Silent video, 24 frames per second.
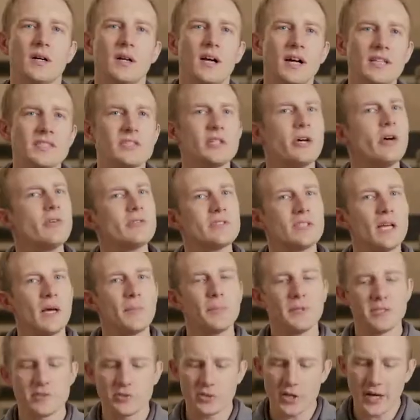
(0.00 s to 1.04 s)
Let's close
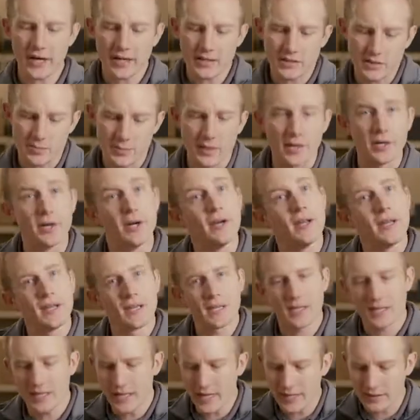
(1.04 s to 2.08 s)
up the transmitter and
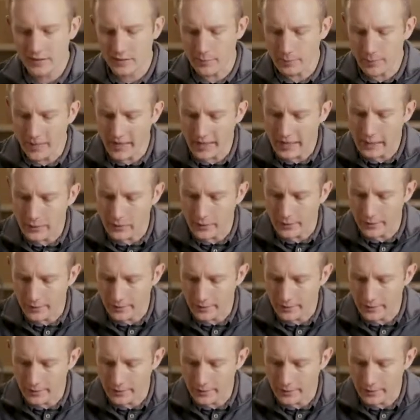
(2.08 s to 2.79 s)
connect the power.